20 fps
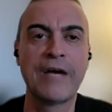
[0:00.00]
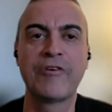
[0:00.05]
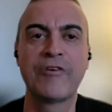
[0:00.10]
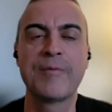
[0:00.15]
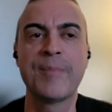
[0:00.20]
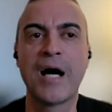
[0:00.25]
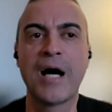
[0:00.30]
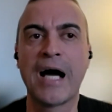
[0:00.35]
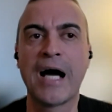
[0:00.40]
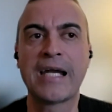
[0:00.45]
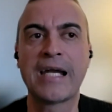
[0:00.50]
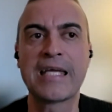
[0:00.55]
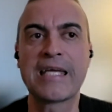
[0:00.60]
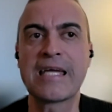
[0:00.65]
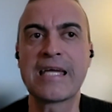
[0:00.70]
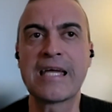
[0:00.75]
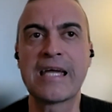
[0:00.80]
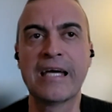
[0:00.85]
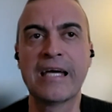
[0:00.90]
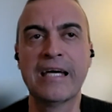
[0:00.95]

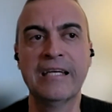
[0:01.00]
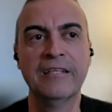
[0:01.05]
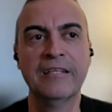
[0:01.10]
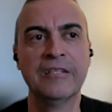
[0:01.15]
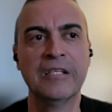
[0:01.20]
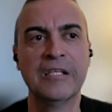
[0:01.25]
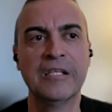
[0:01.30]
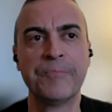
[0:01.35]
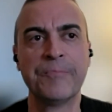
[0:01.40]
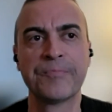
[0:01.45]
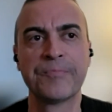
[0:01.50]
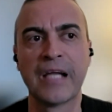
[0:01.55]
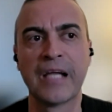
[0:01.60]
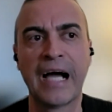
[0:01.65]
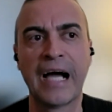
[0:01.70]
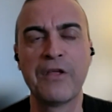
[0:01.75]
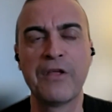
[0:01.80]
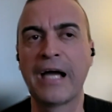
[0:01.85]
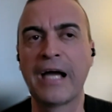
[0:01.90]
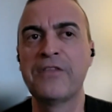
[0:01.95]
everybody. And
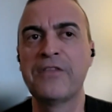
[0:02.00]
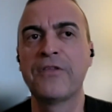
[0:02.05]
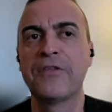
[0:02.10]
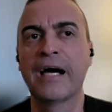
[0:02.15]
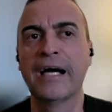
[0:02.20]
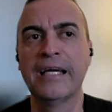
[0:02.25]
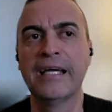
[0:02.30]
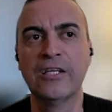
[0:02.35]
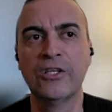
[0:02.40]
I